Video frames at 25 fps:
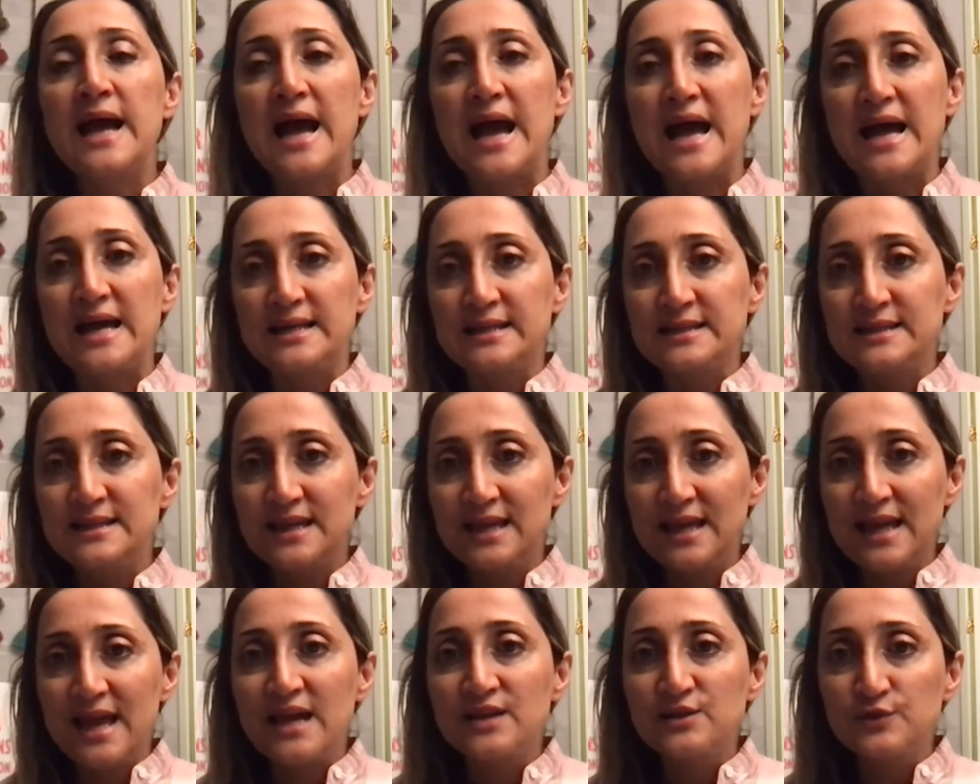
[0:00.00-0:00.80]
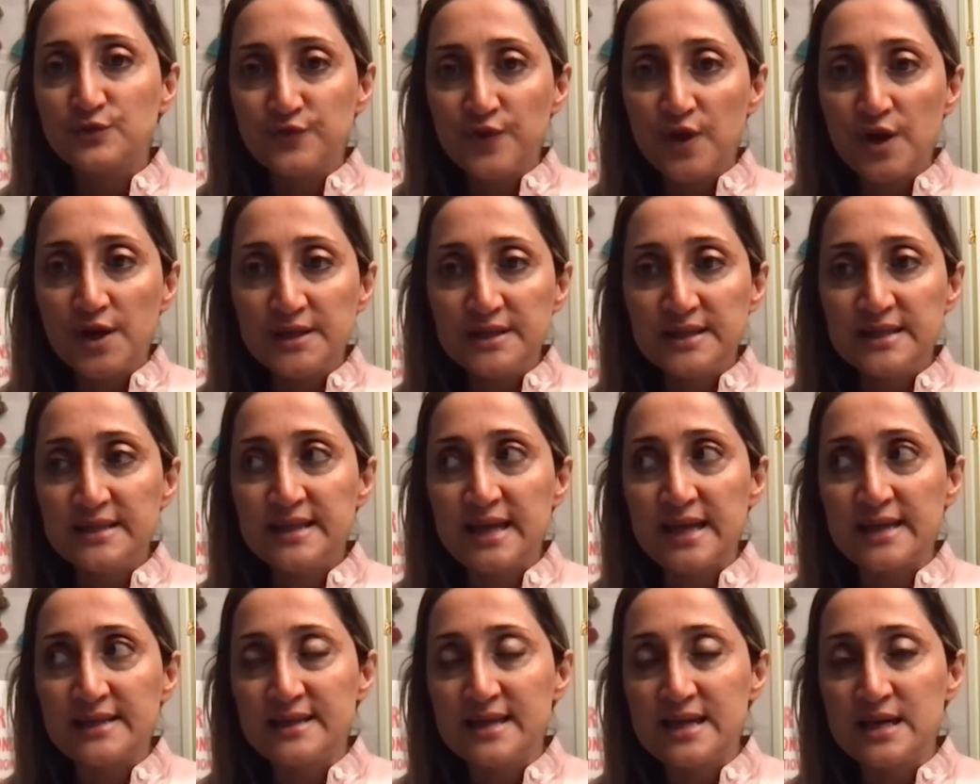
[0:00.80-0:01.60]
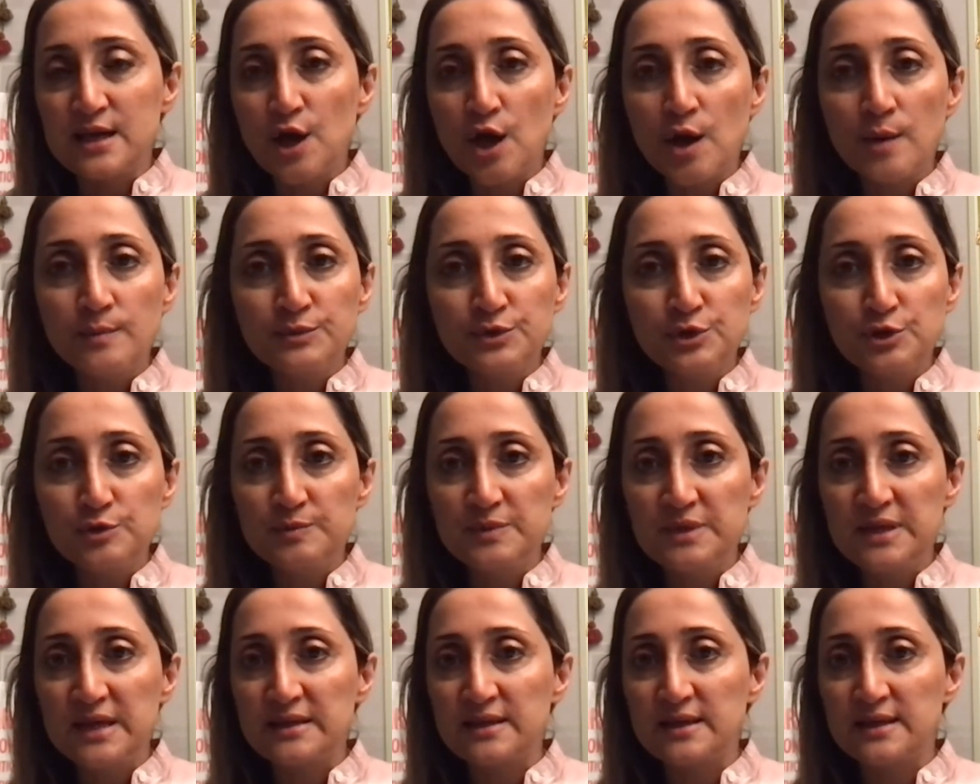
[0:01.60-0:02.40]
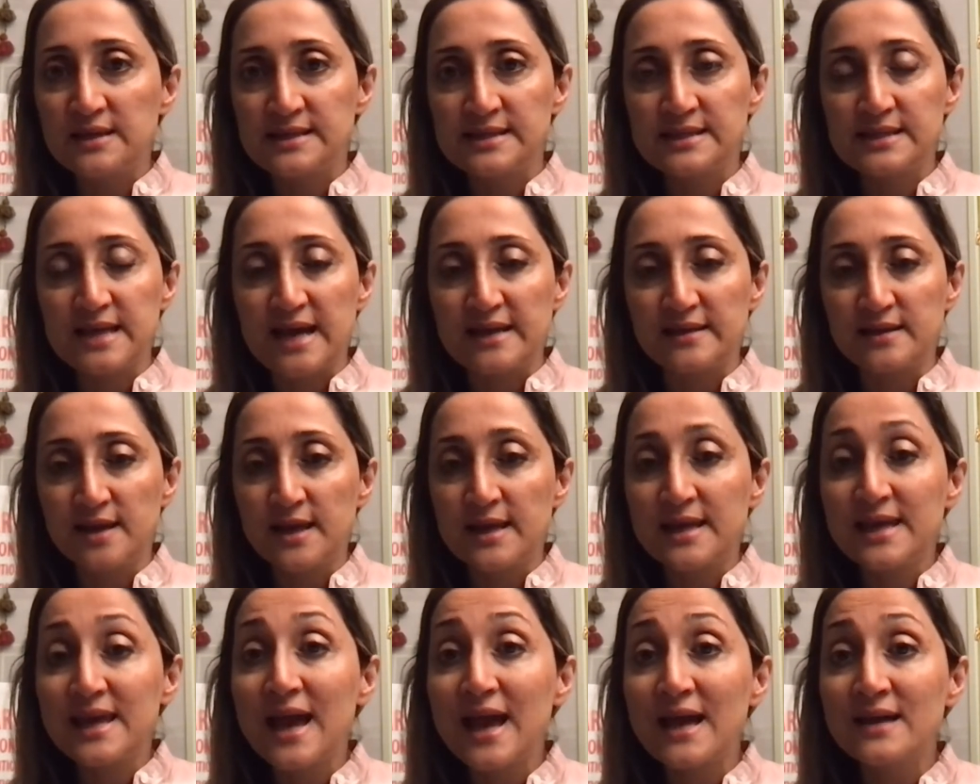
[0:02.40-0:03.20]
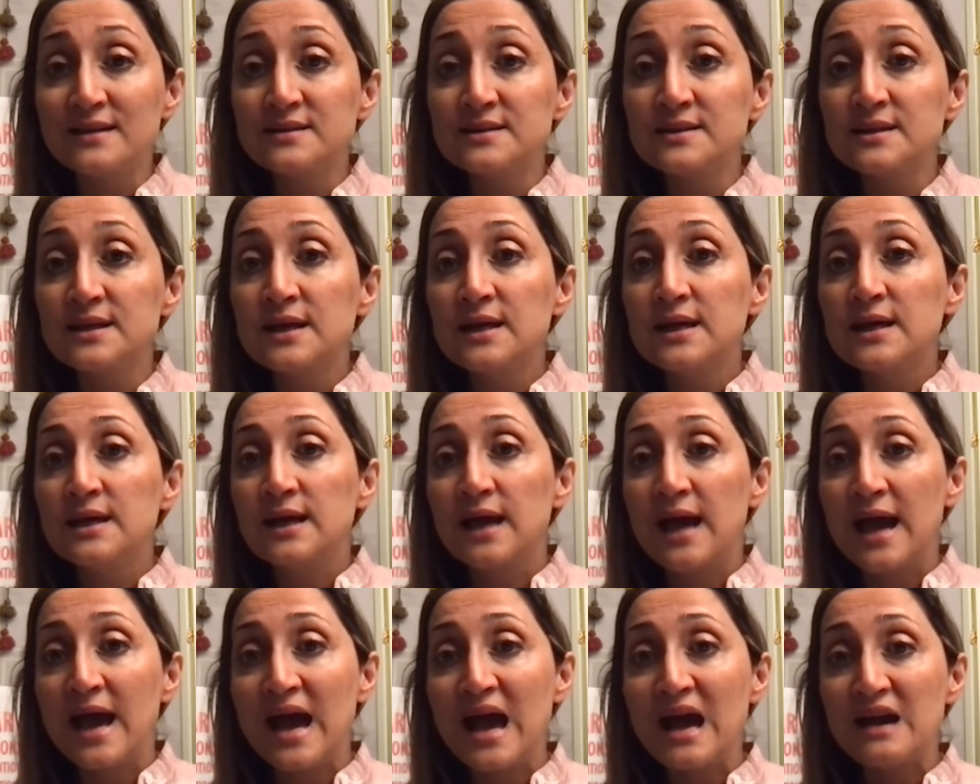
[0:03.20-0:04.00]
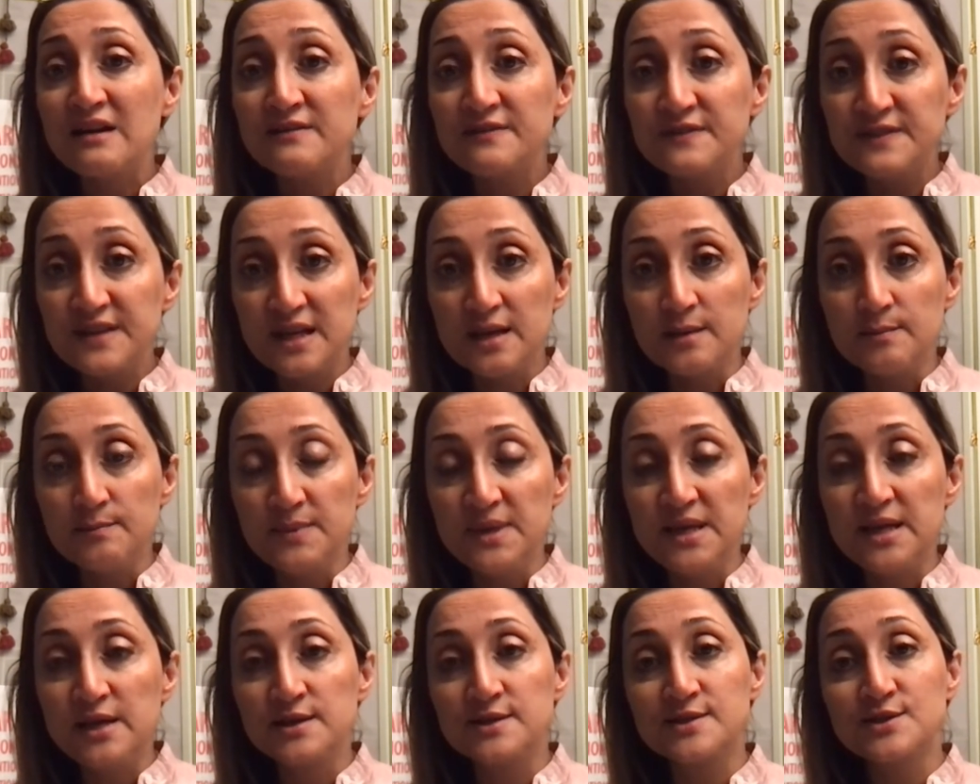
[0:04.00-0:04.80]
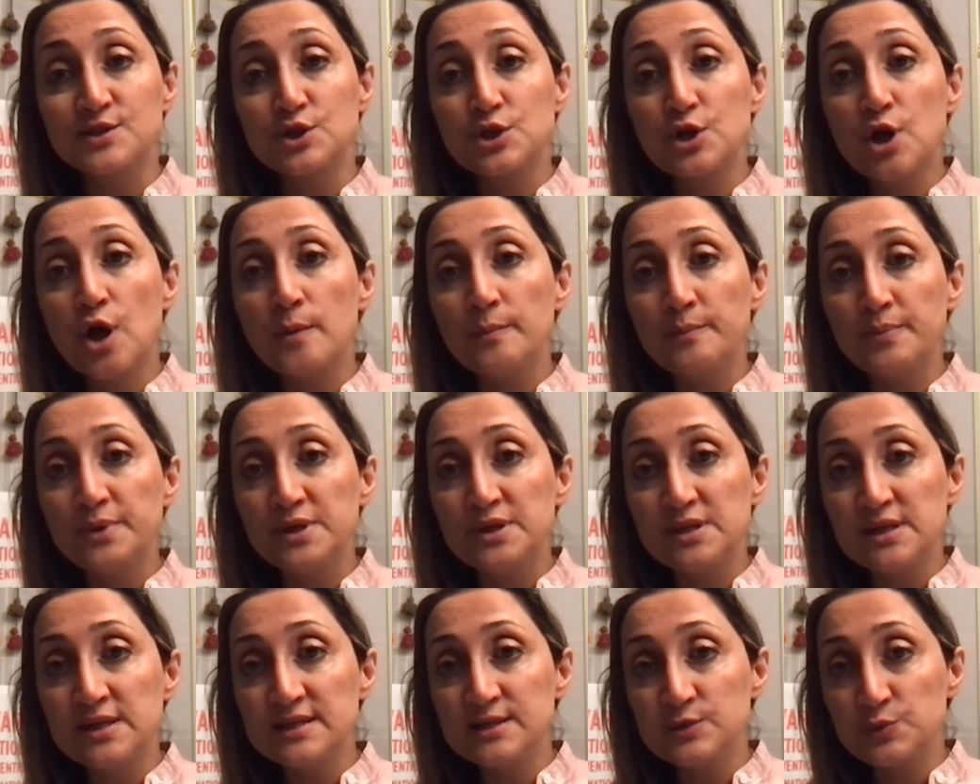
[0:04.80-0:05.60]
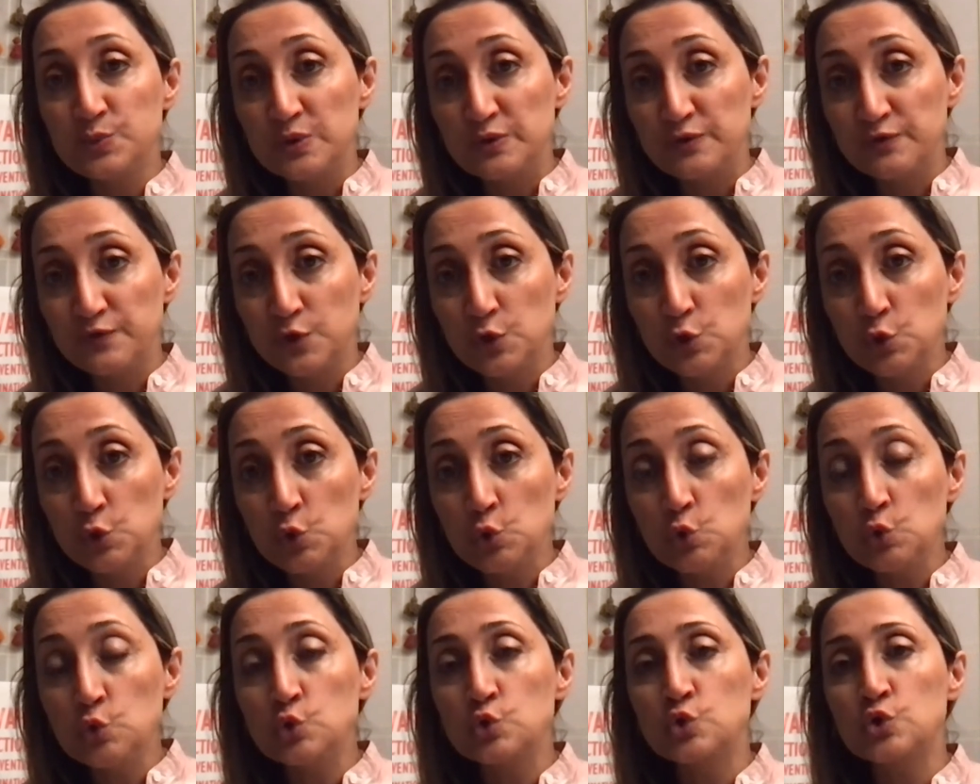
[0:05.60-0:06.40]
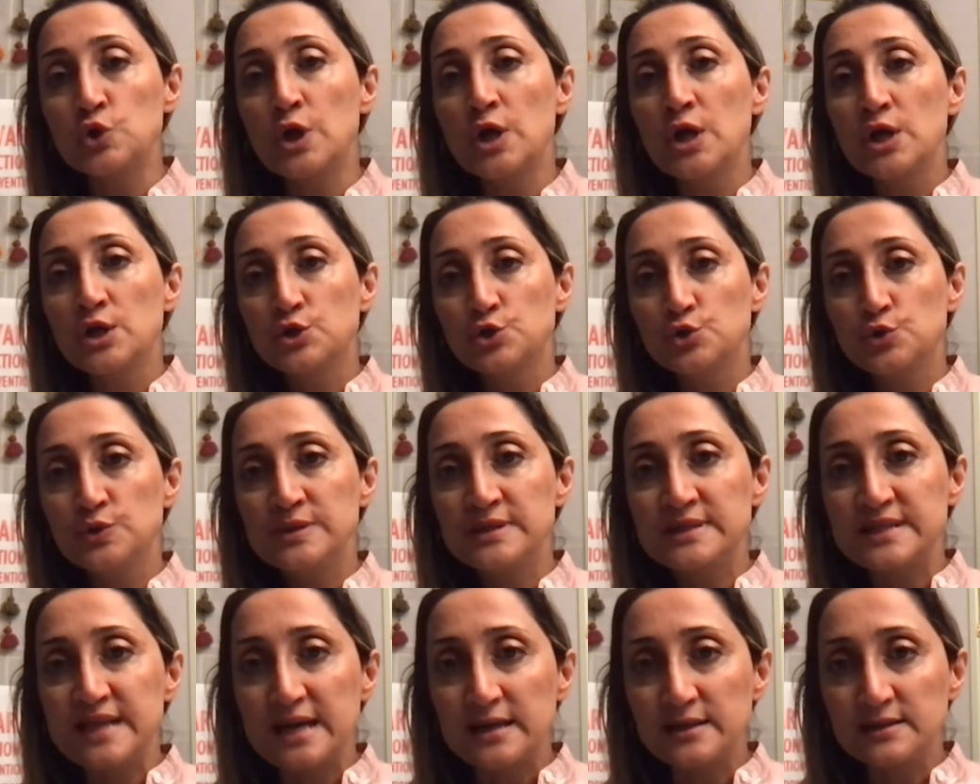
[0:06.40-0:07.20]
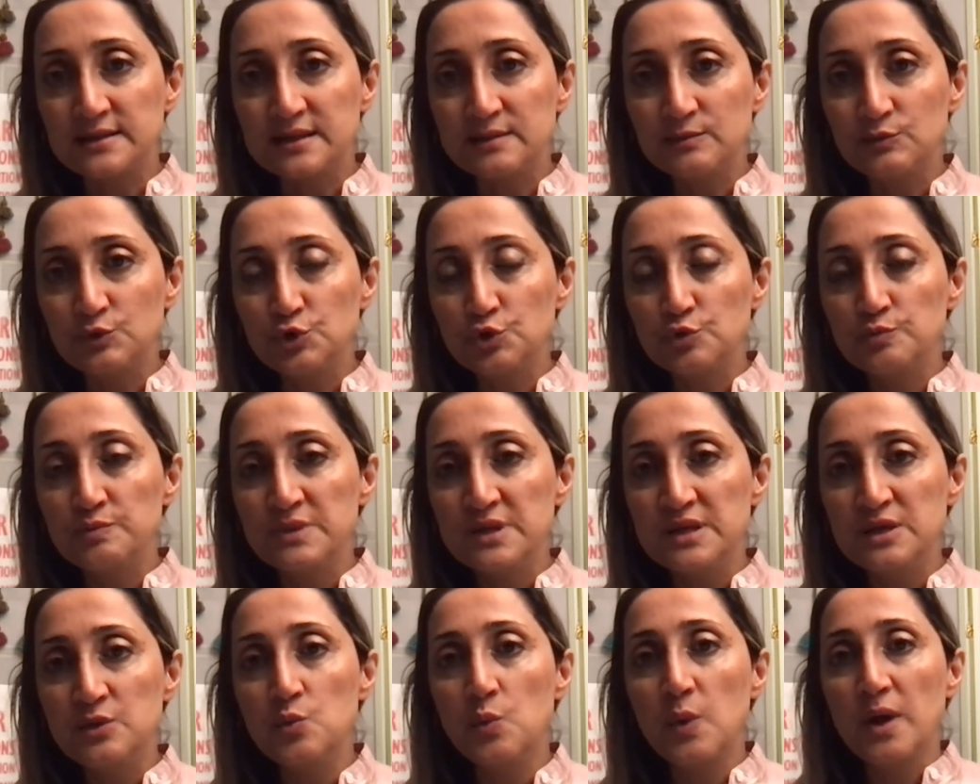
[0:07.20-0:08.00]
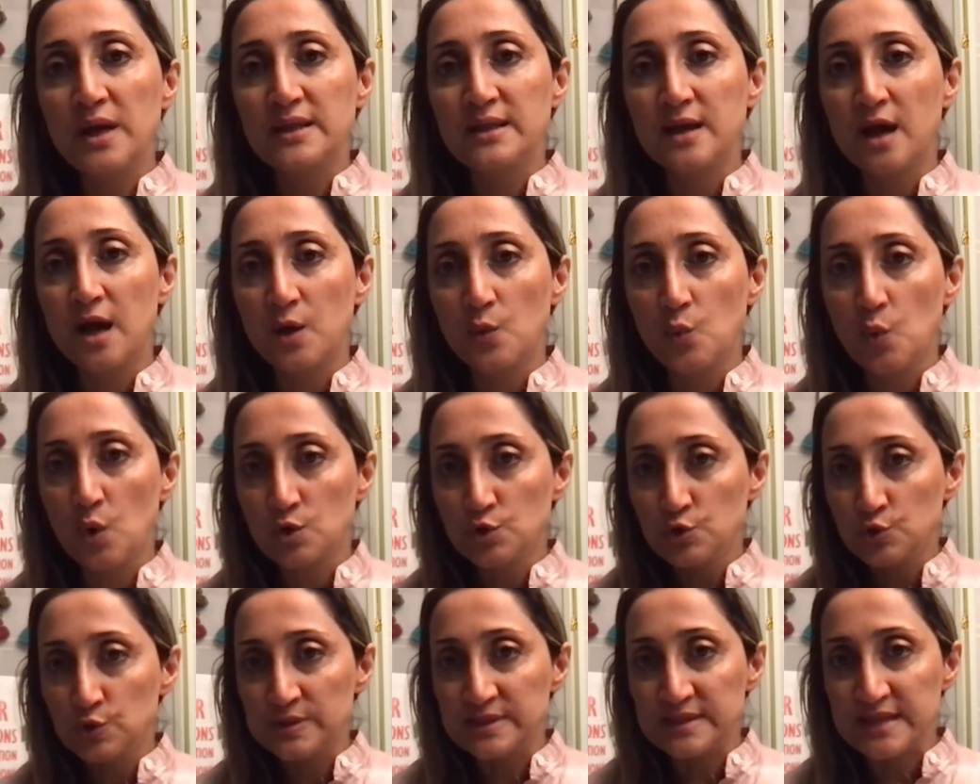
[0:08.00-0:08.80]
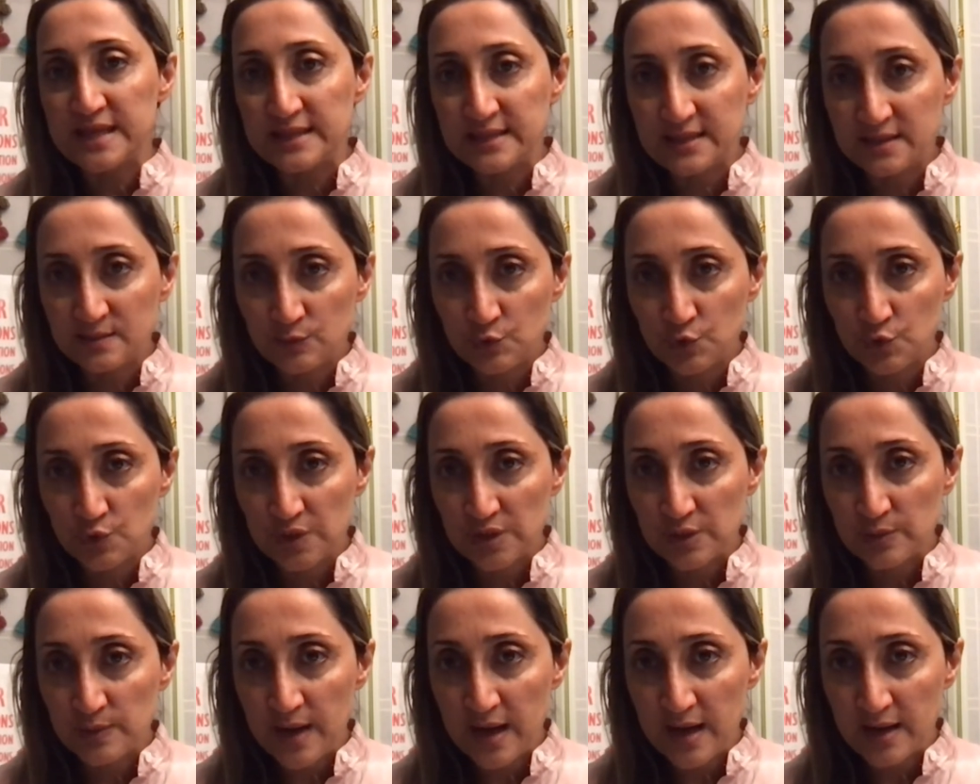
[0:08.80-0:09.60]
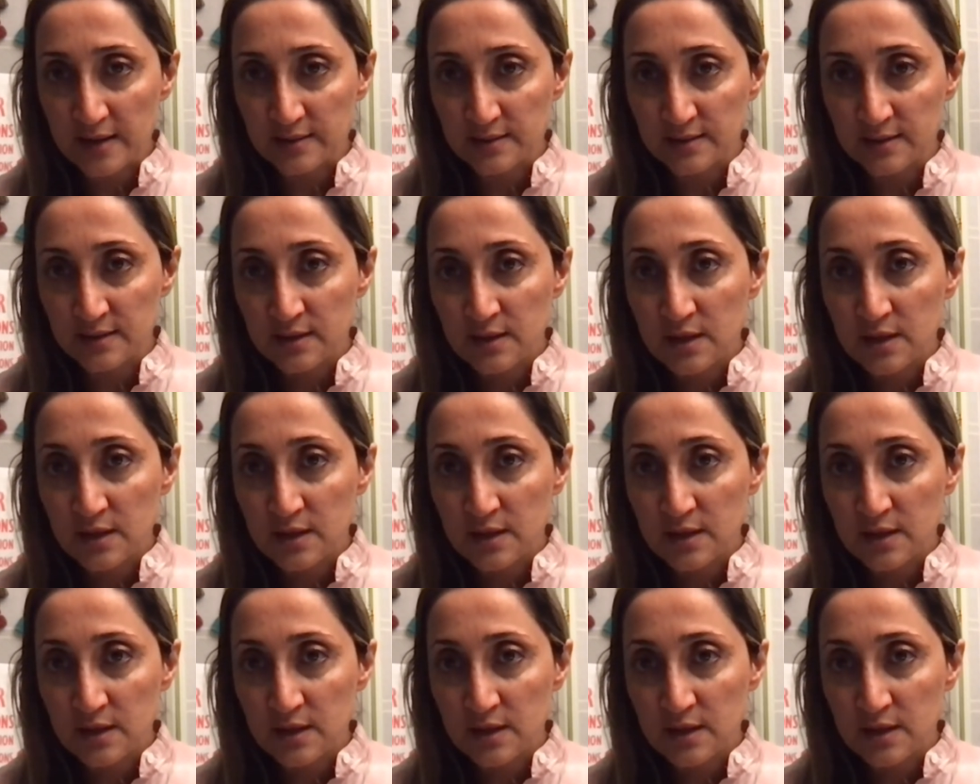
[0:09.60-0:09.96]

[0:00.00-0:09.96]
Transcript: and they can't find it, and they come to me, and I, and I can't have them because the companies refuse to sell them to me when I want to send them to Iran.